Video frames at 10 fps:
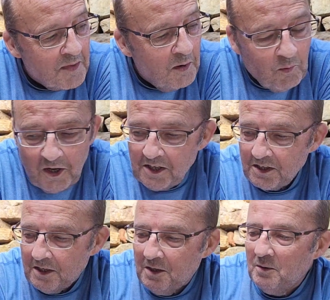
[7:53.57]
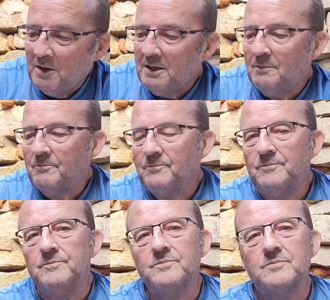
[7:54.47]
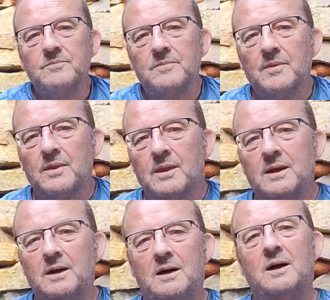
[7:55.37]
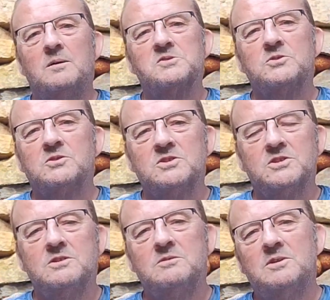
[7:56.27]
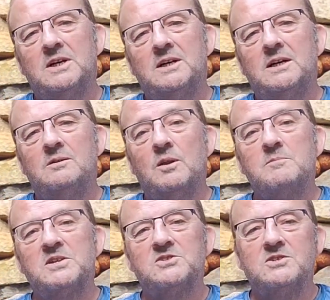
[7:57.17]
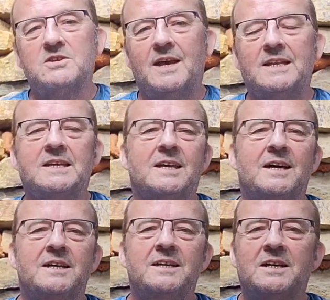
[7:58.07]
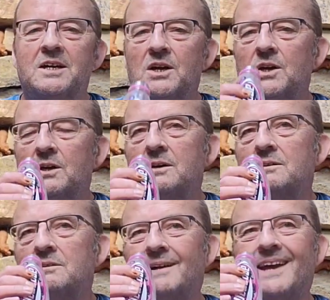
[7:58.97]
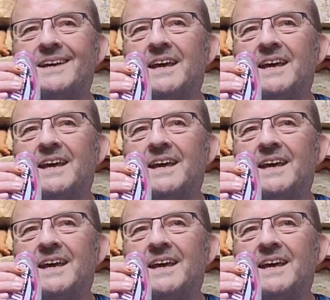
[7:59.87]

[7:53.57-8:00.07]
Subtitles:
a while ago, I was talking to, well, I messaged Hale and Kay. Okay,